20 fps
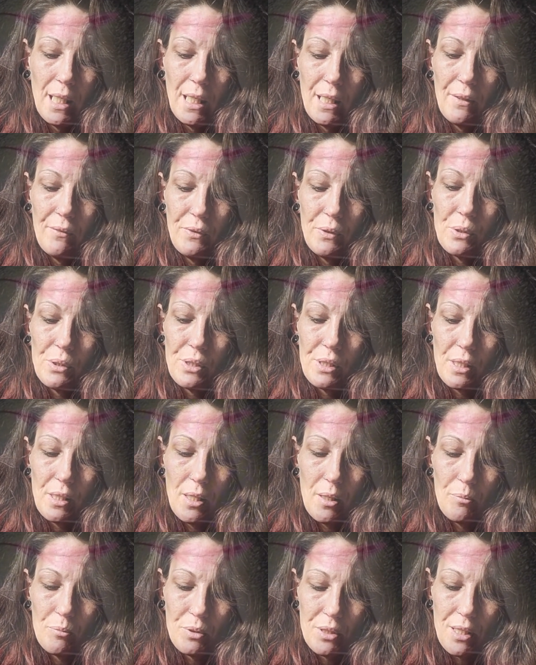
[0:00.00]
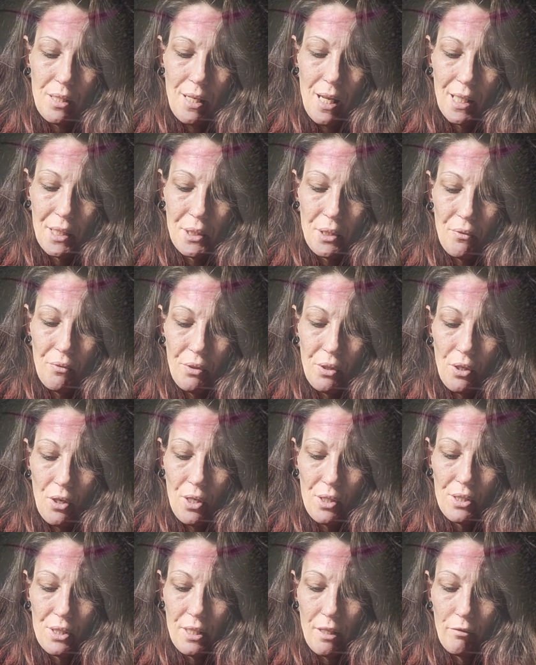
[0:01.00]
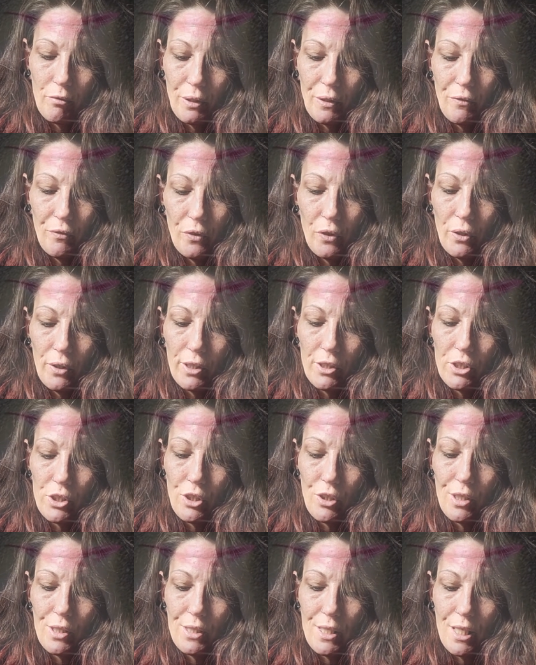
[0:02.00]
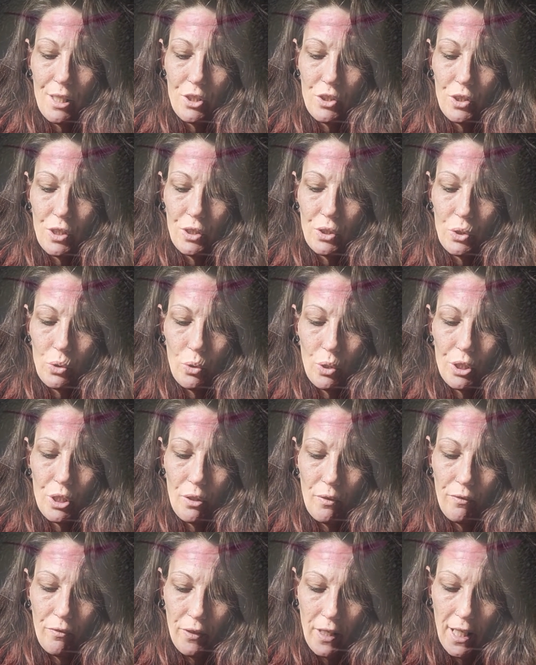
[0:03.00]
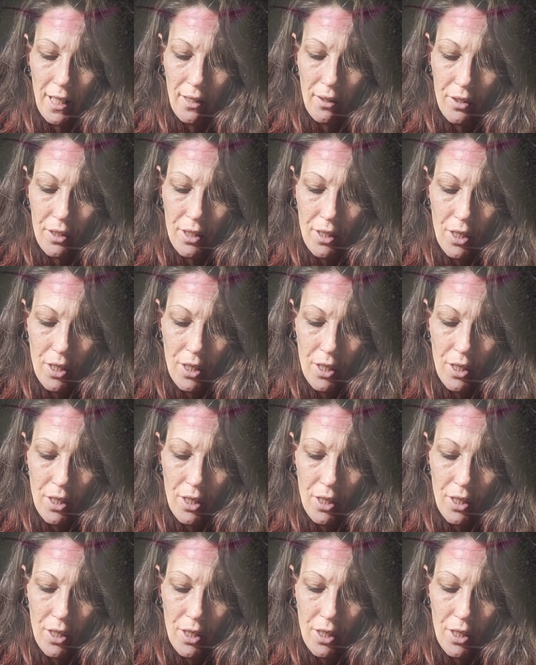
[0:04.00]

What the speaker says: If you succumb to negative thoughts, then refocus your attention toward your faith.